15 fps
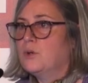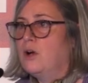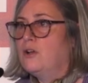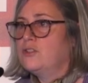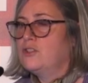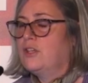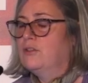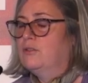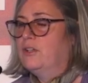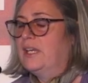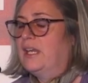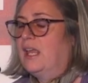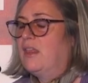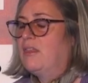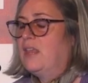We're also
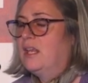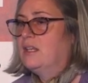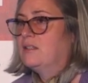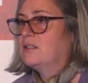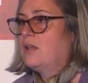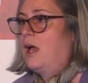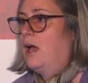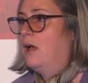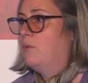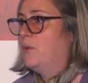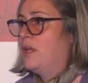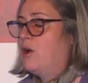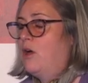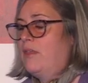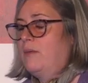looking at things,
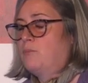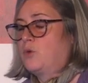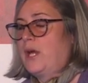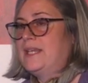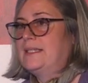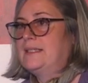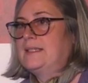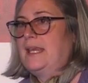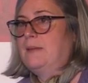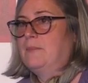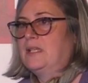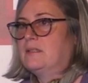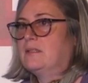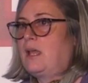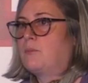we call them rights
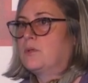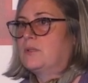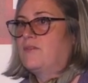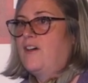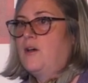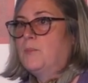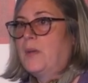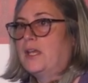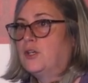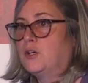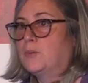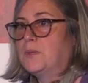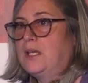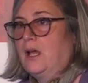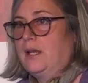statements, that were developed by
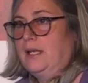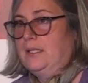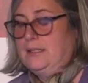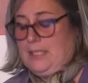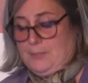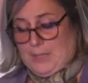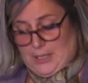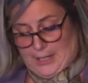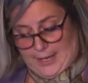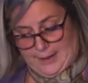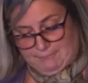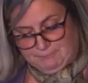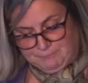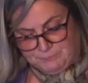Europeana and DPLA.